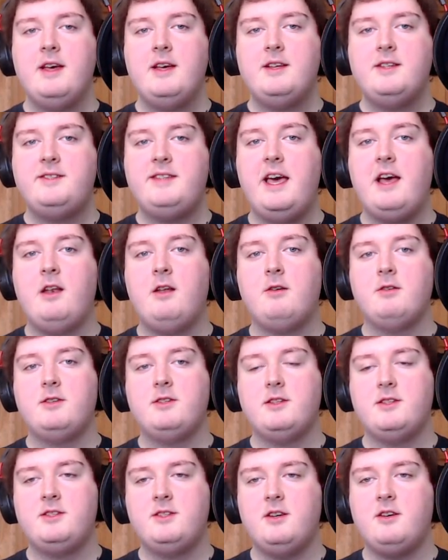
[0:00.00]
set along to
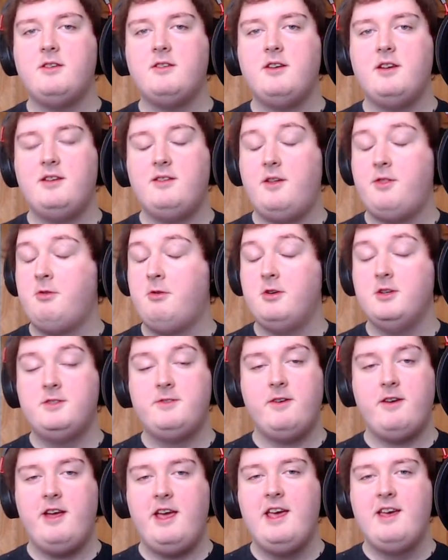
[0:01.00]
the song, and I thought it was
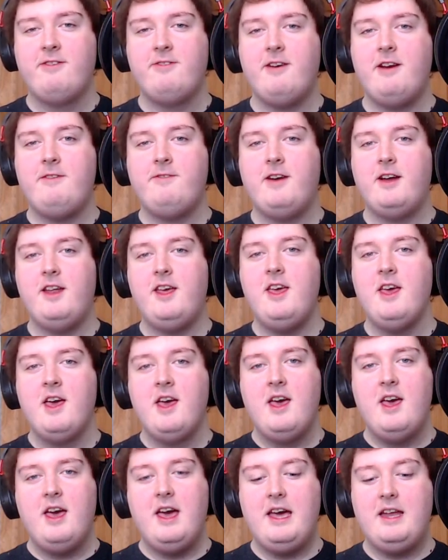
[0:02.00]
very, very funny,
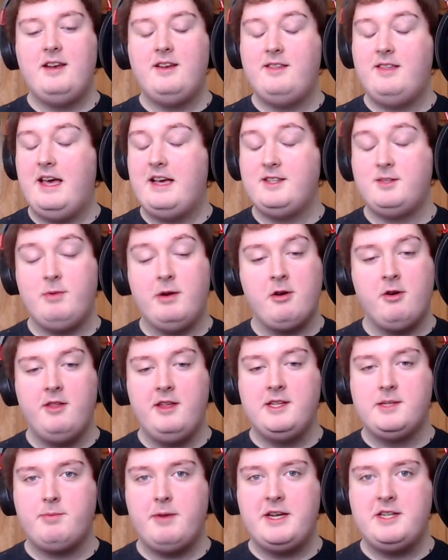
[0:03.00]
and that's where I got
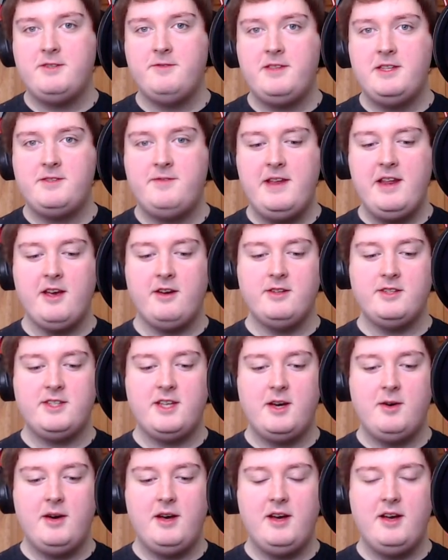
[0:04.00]
the inspiration for this video.
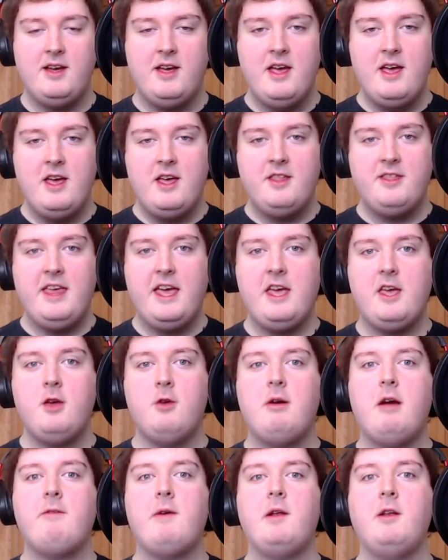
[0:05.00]
So thank you
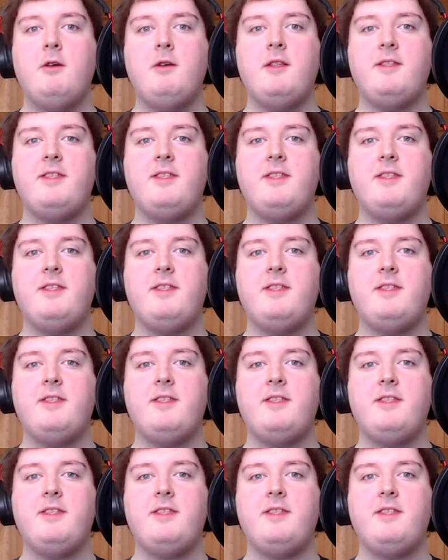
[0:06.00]
whoever uploaded